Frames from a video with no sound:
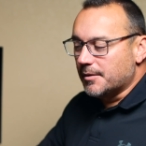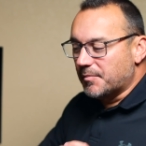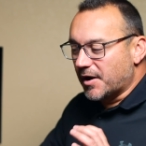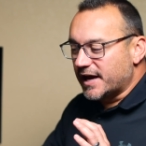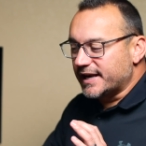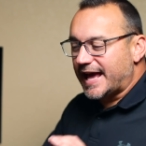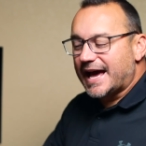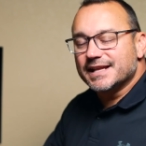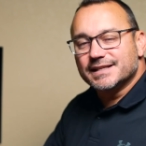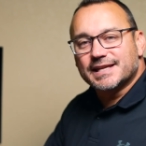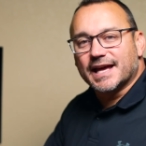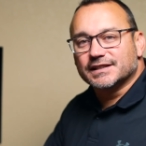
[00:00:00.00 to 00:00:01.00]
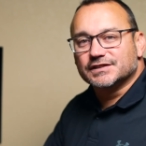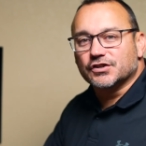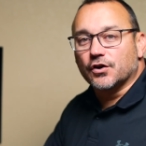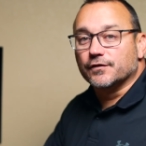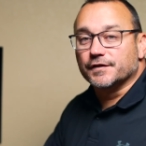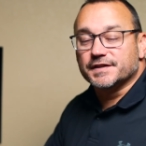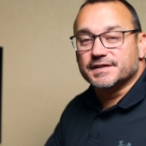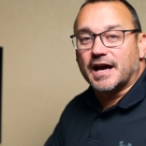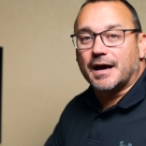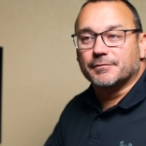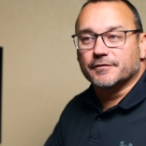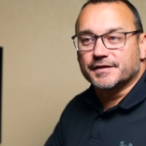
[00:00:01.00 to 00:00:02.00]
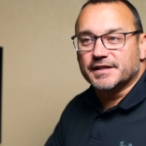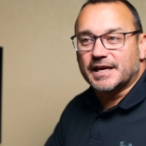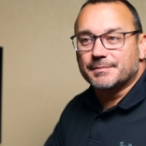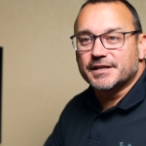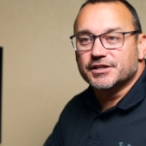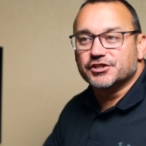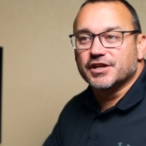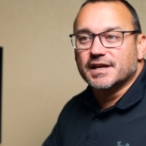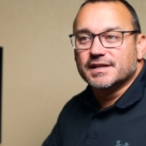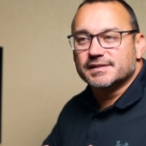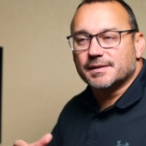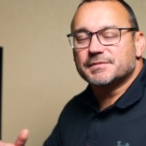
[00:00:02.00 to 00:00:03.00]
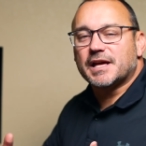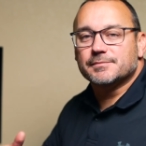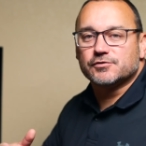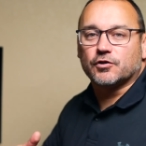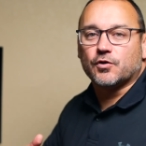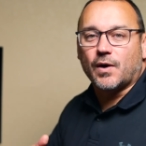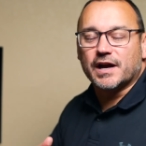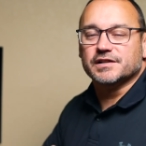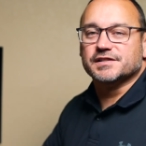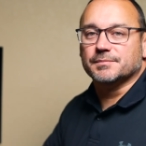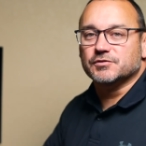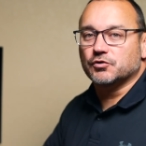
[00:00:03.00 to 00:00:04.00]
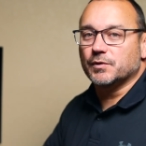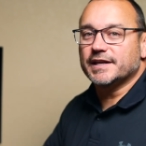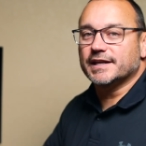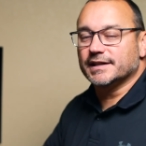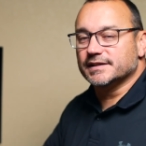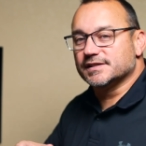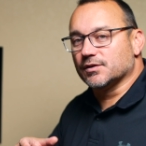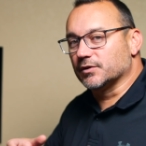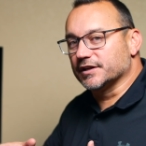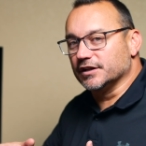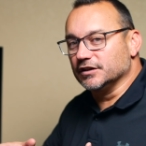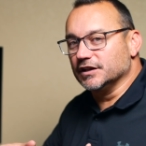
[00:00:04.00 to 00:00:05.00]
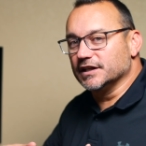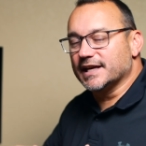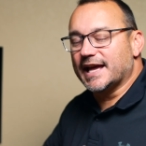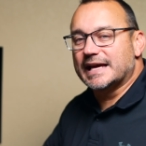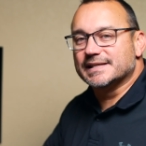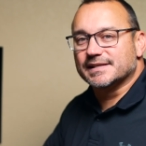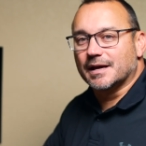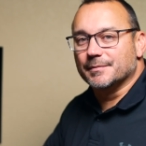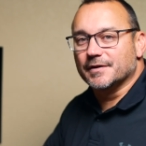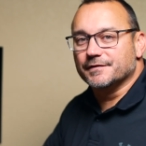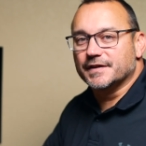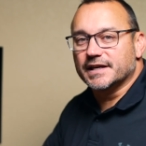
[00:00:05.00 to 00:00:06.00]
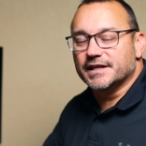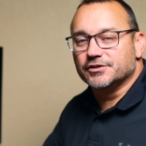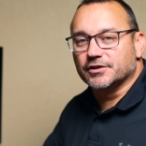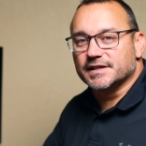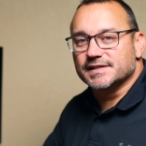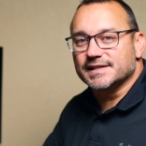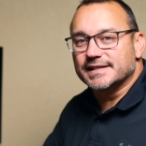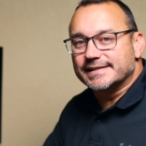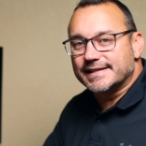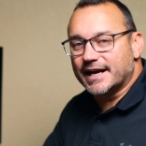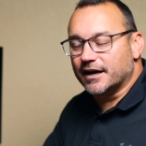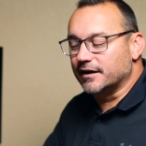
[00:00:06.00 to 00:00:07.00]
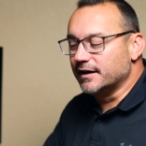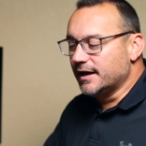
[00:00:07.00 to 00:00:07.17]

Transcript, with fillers: but adding text over the top of an image sometimes requires some tweaking, and so we're going to look at some of the intricacies there.